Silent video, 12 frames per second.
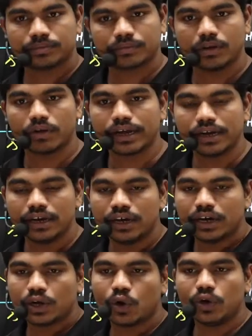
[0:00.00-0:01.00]
okay?
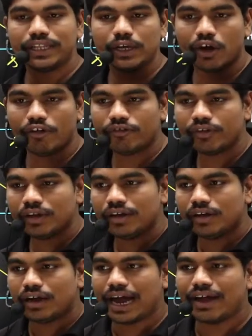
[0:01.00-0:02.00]
Don't think of
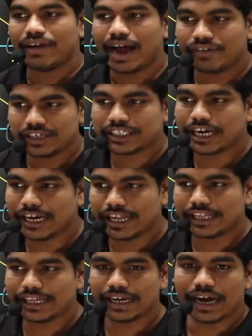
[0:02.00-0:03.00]
I haven't studied
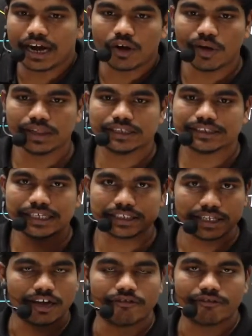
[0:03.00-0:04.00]
anything and all these things
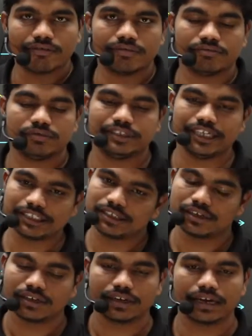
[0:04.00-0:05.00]
now. Just
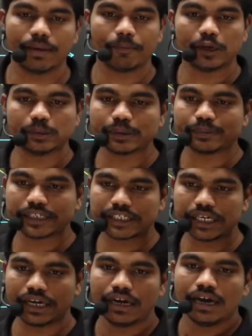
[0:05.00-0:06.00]
keep your preparation,
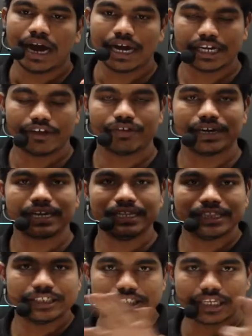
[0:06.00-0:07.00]
and definitely
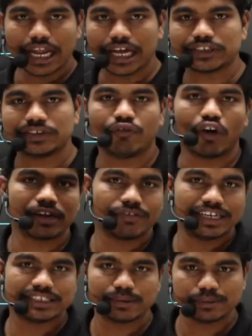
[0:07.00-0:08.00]
this last 45
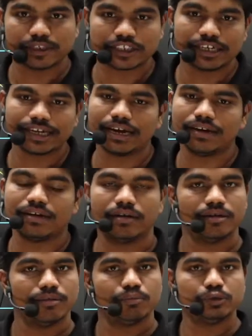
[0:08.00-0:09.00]
days preparation can
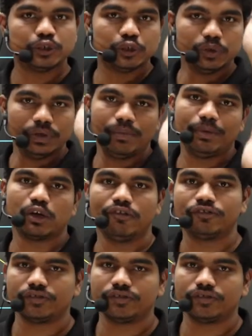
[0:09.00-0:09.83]
push you a bit of